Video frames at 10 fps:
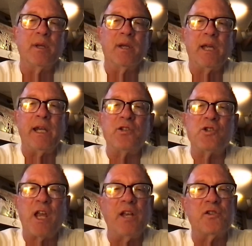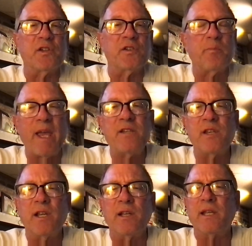And it changed the
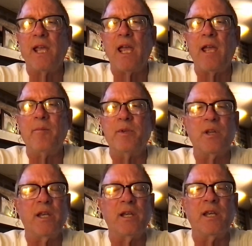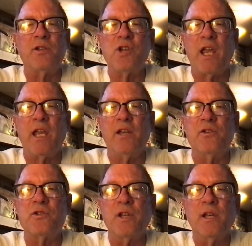spacing of the game. It
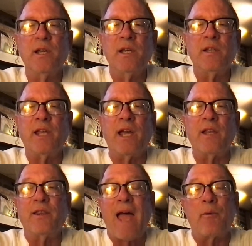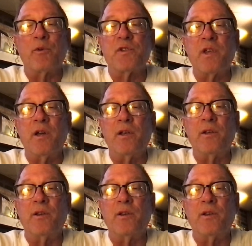changed. That was the